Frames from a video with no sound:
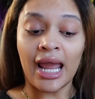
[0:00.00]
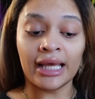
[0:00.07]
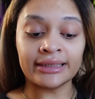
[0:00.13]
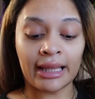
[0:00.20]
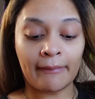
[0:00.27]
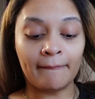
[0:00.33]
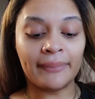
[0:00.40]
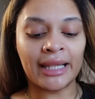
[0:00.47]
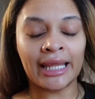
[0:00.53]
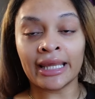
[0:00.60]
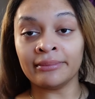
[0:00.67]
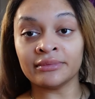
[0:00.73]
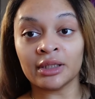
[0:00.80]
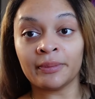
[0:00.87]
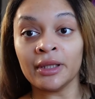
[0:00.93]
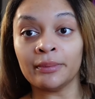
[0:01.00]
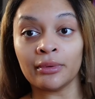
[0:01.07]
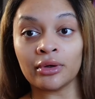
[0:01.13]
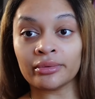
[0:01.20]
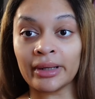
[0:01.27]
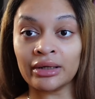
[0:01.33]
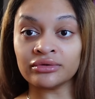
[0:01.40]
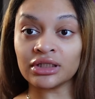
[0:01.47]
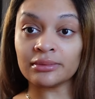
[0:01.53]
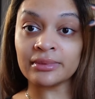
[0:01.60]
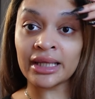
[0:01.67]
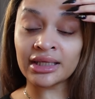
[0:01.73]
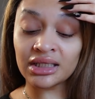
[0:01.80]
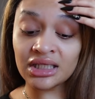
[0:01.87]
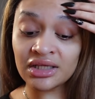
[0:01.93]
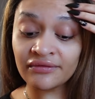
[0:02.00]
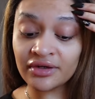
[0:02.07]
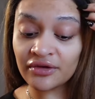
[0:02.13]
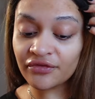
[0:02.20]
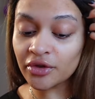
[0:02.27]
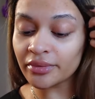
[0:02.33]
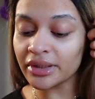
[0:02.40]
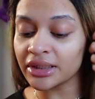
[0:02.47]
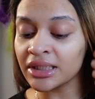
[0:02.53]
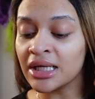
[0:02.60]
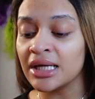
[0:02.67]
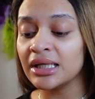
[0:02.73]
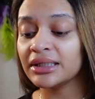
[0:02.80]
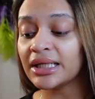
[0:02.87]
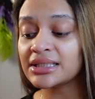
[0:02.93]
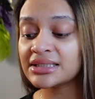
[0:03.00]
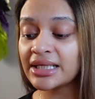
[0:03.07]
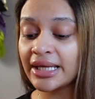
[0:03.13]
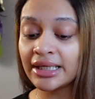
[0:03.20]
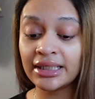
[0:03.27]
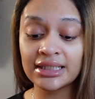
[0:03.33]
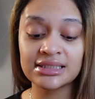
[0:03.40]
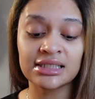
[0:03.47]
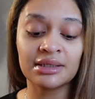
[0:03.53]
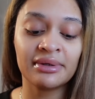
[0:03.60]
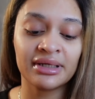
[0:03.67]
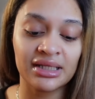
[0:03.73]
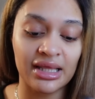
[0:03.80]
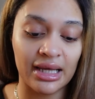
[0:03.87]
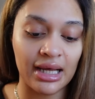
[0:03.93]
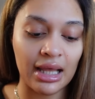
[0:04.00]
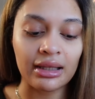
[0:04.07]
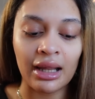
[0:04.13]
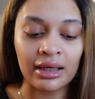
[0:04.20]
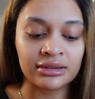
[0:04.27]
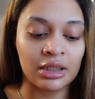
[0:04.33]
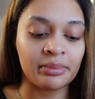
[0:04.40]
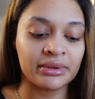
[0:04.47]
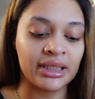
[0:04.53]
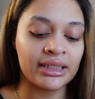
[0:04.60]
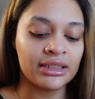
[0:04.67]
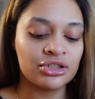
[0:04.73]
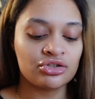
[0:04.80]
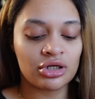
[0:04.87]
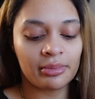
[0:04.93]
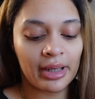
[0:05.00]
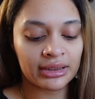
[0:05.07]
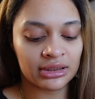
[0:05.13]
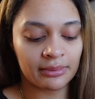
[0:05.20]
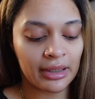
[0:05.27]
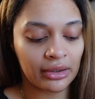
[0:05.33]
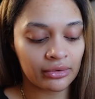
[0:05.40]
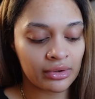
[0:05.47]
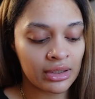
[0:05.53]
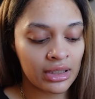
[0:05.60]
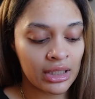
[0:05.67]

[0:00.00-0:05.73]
and then blame the people around them. Like, even if you were, let's say it is somebody that got locked up and they need you to bond them out.